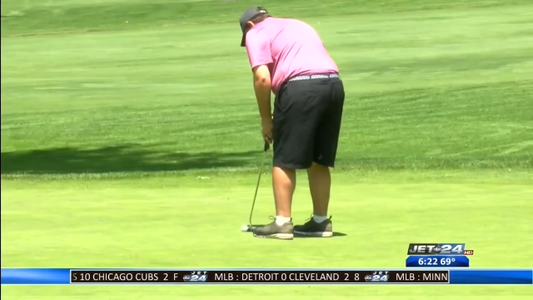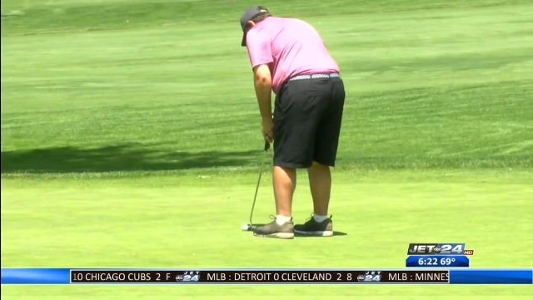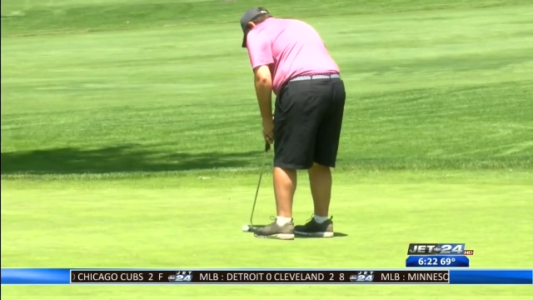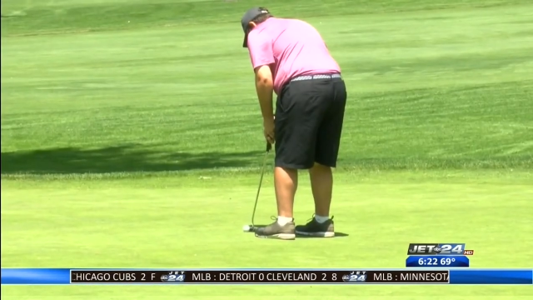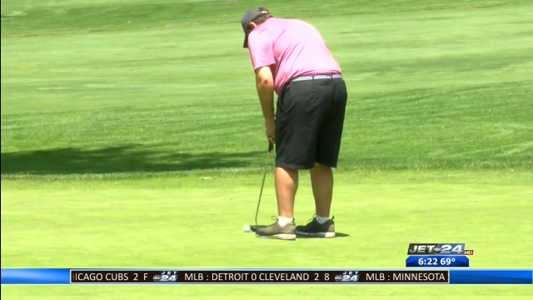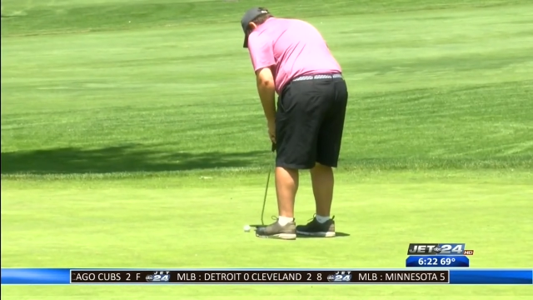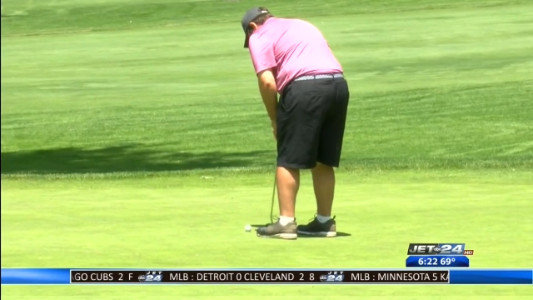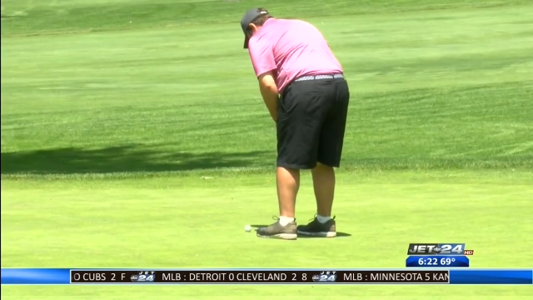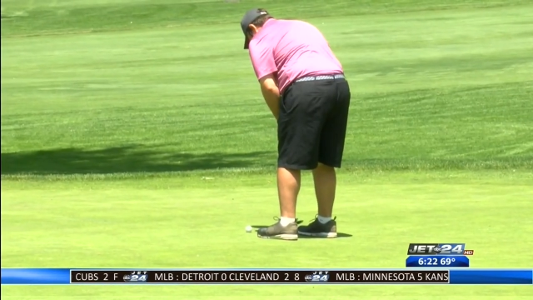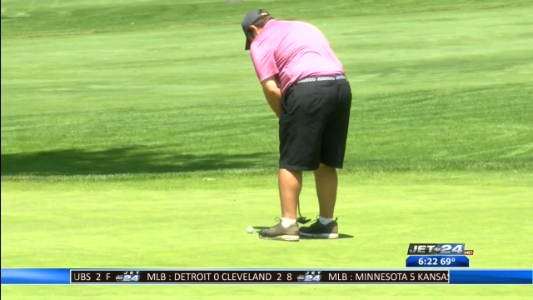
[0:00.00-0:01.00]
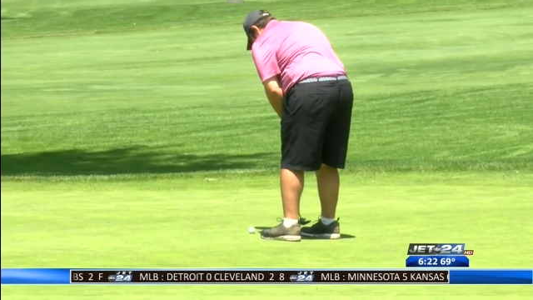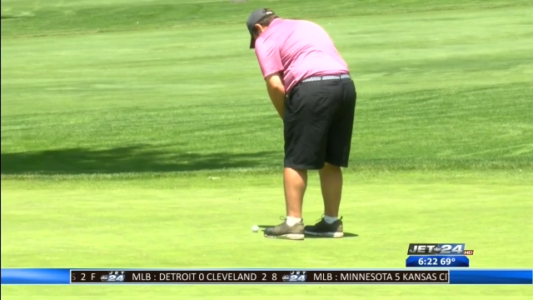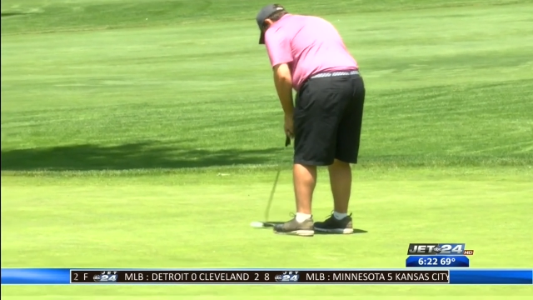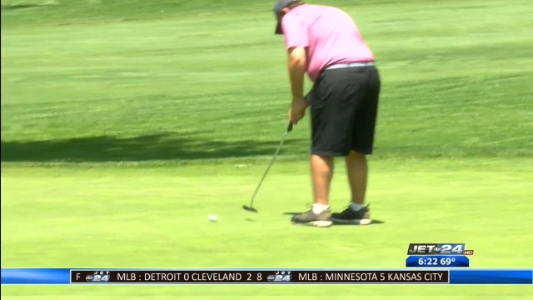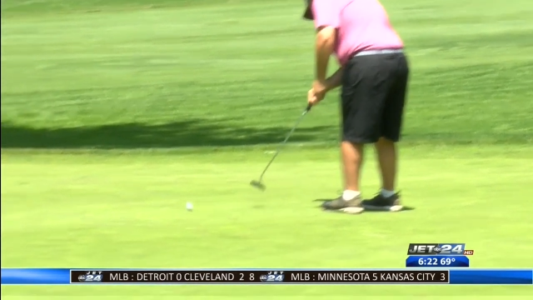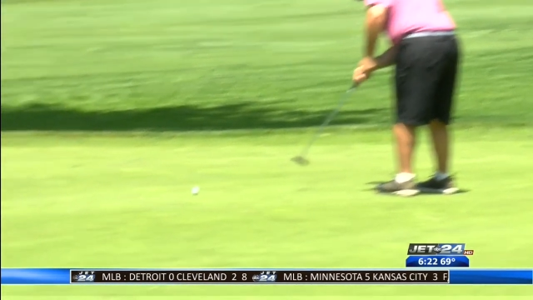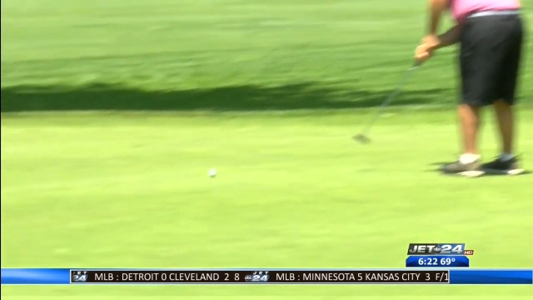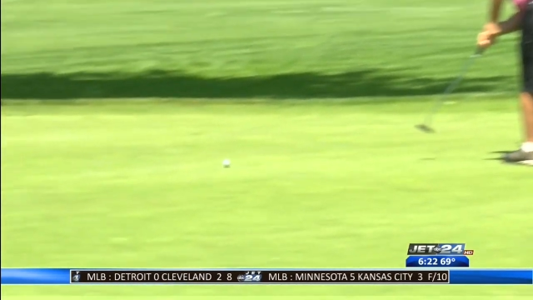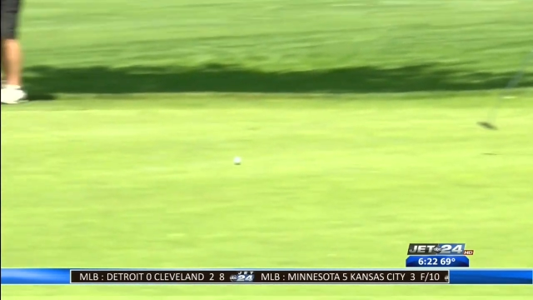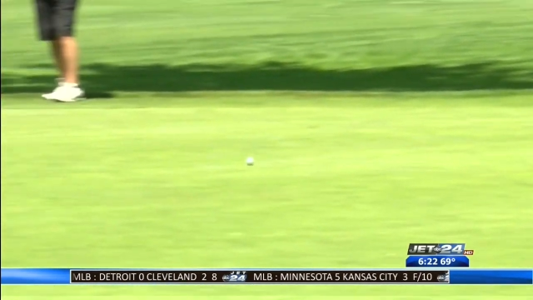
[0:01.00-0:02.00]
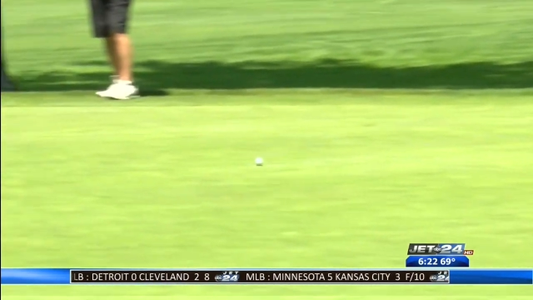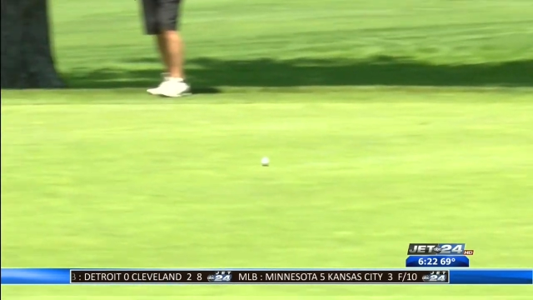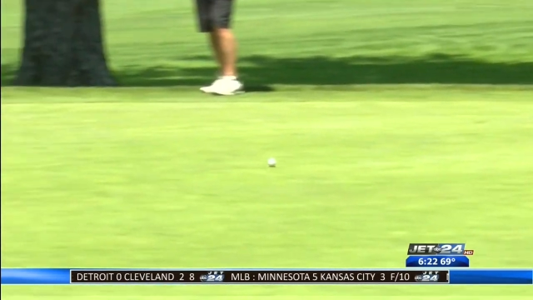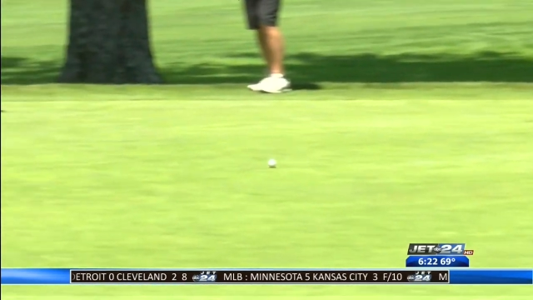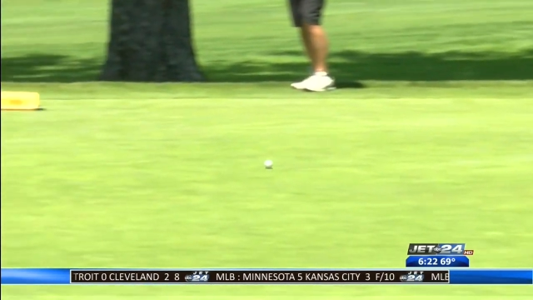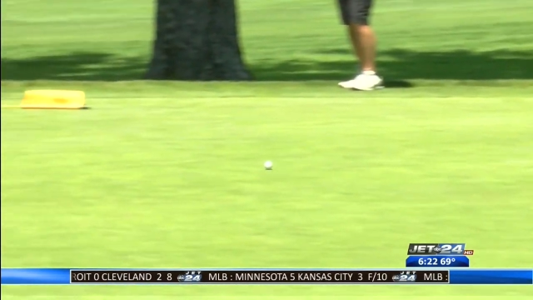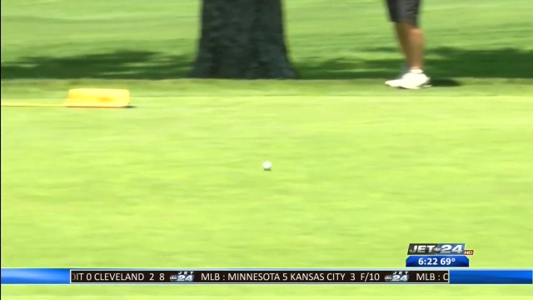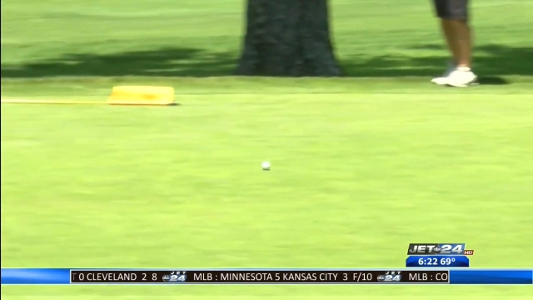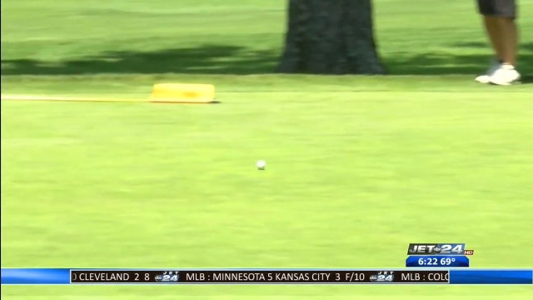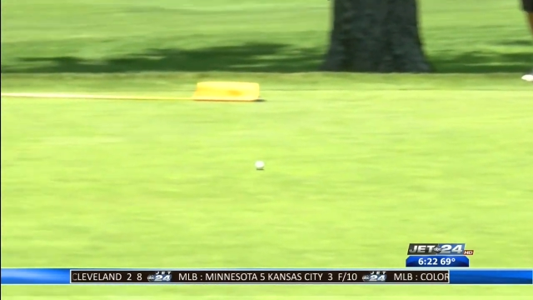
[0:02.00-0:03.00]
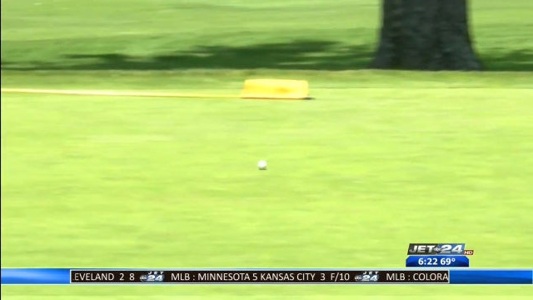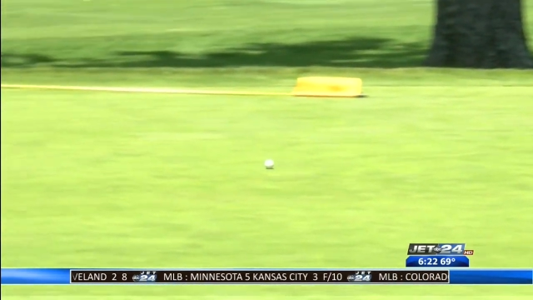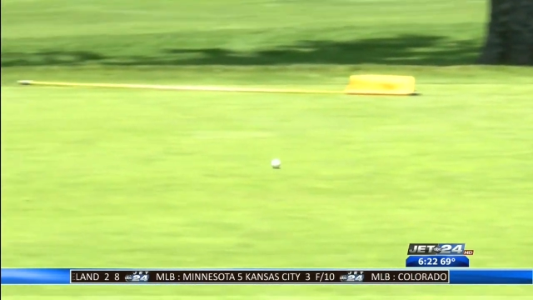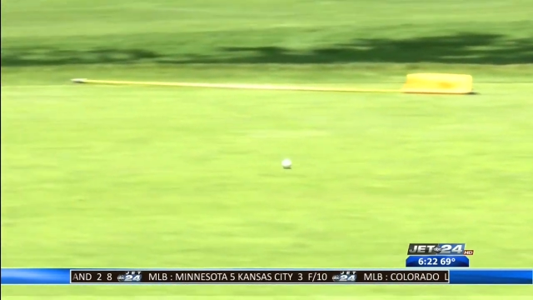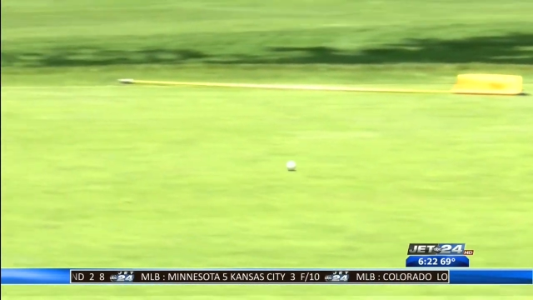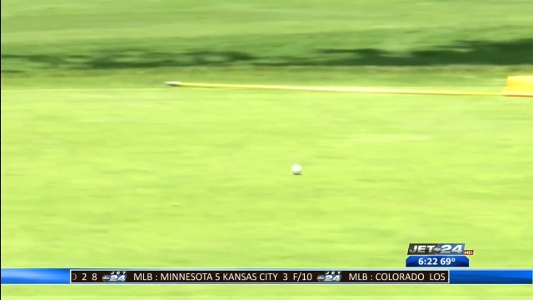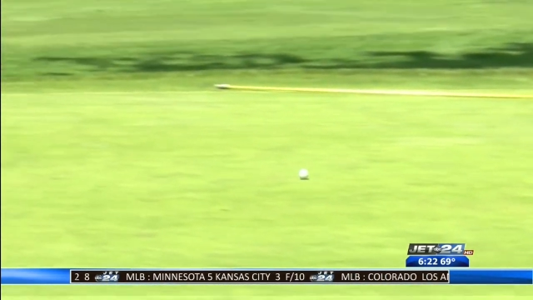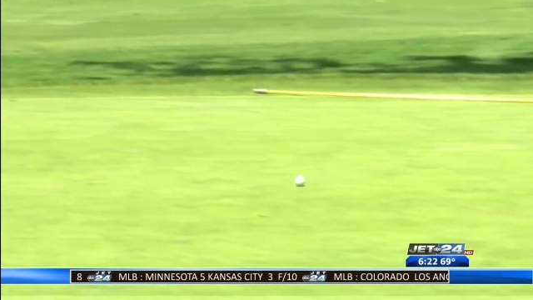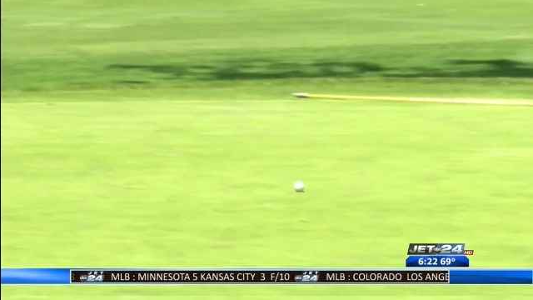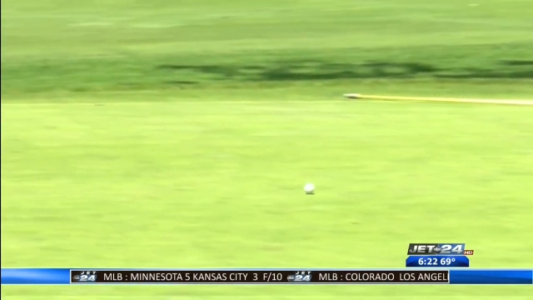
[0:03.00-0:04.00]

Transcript: [unreadable: no face in view]